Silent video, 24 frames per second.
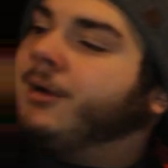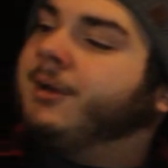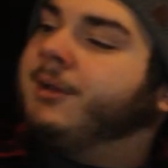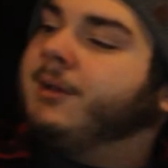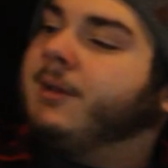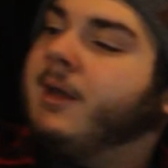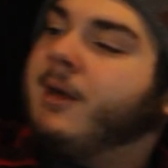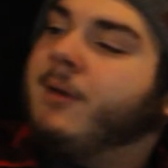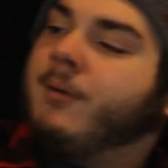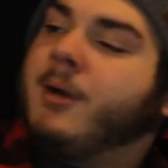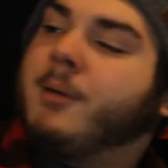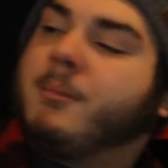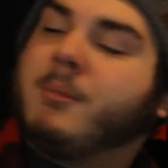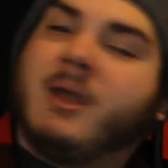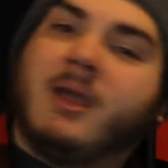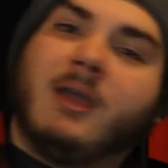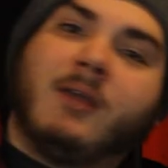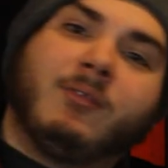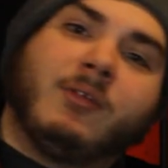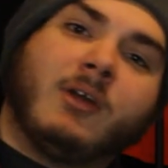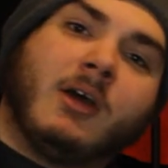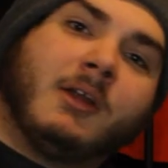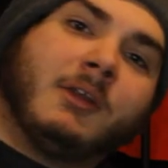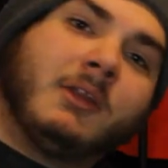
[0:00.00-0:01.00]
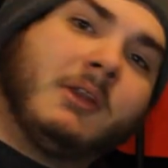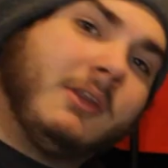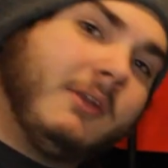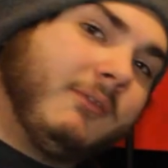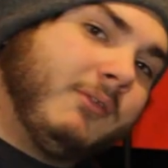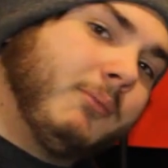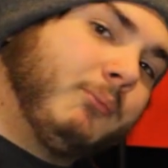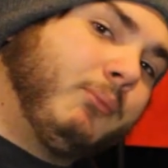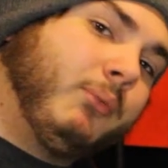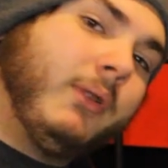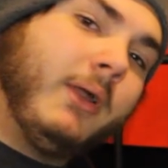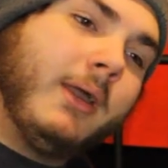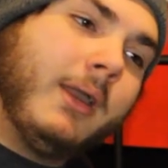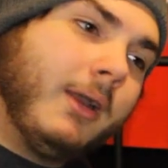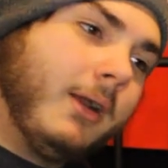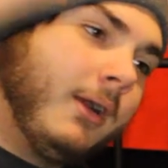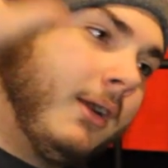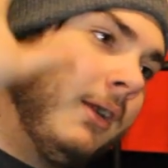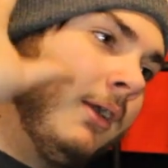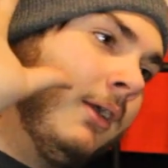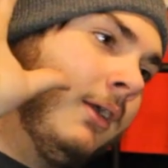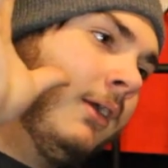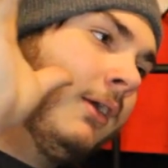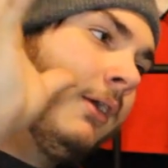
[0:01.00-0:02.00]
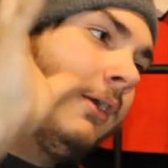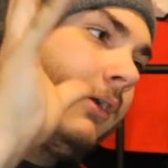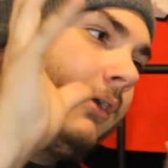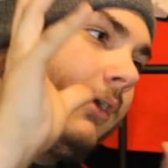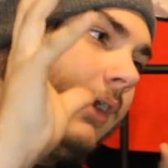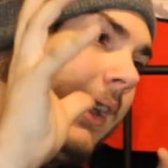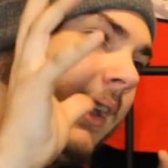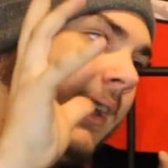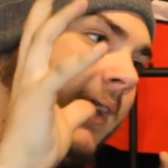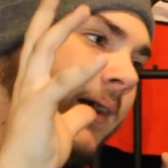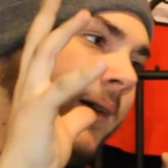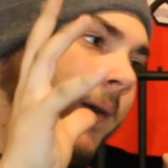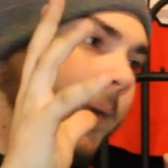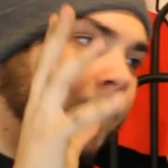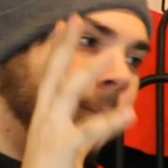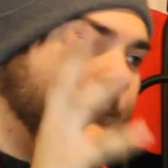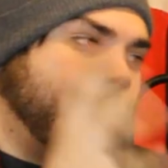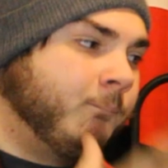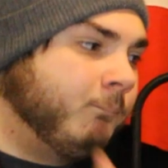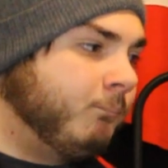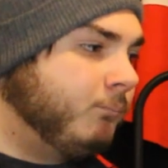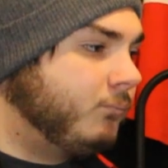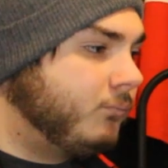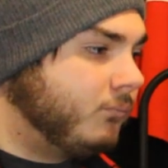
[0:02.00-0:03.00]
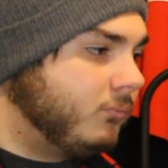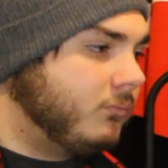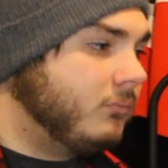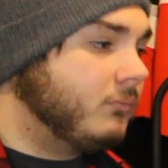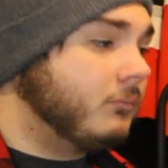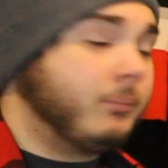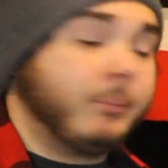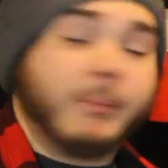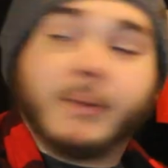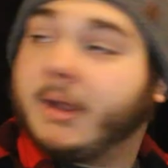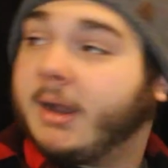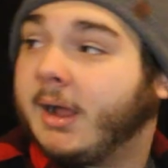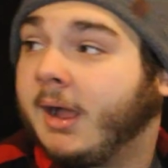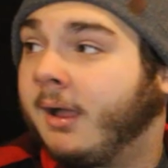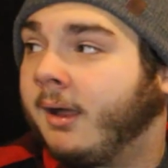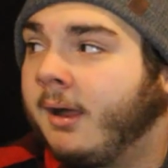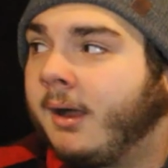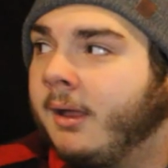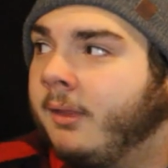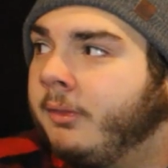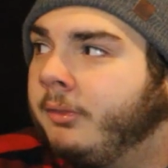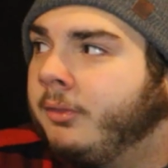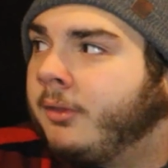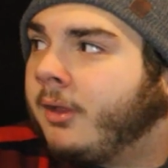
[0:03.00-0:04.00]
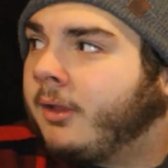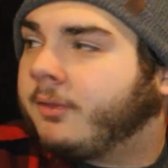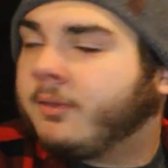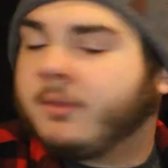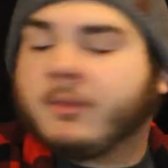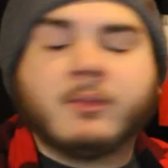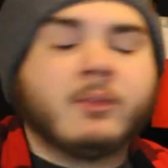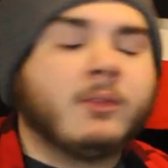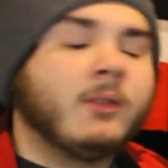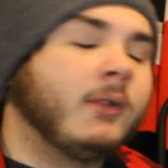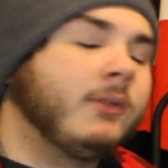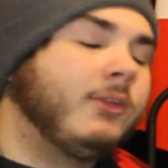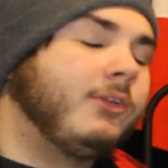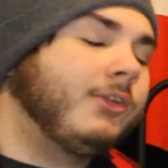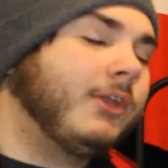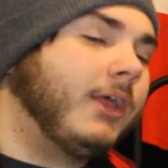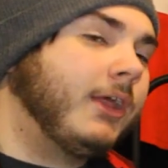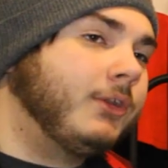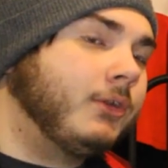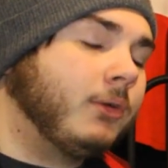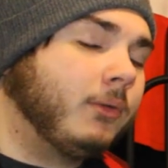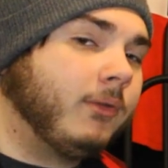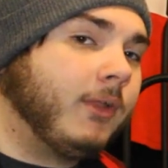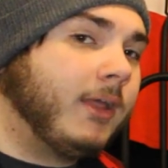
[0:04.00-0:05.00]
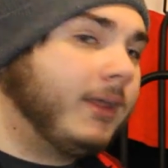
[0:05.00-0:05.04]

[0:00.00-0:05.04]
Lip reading: on it now, I may have gotten a different player. But not to say I don't